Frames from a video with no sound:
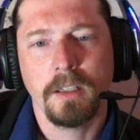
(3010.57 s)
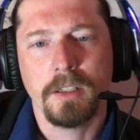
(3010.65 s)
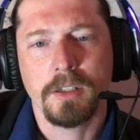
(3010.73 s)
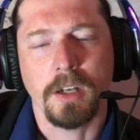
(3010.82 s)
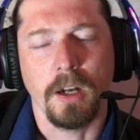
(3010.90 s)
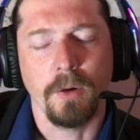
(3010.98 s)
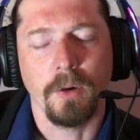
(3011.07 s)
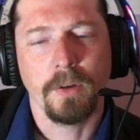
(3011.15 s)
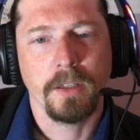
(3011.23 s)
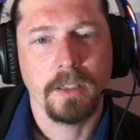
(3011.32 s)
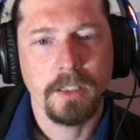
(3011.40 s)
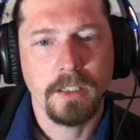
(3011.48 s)
So
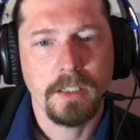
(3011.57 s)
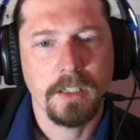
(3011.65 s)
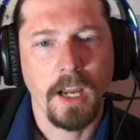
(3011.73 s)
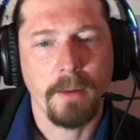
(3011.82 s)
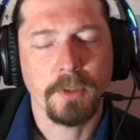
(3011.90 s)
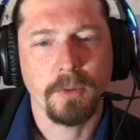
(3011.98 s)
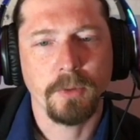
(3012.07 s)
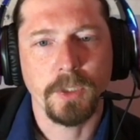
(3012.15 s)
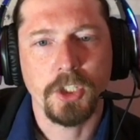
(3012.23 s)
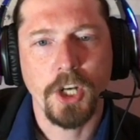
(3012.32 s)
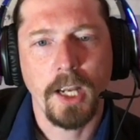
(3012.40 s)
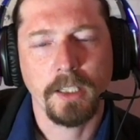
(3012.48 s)
capture with
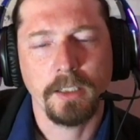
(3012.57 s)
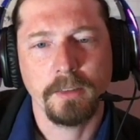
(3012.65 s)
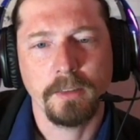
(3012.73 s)
check.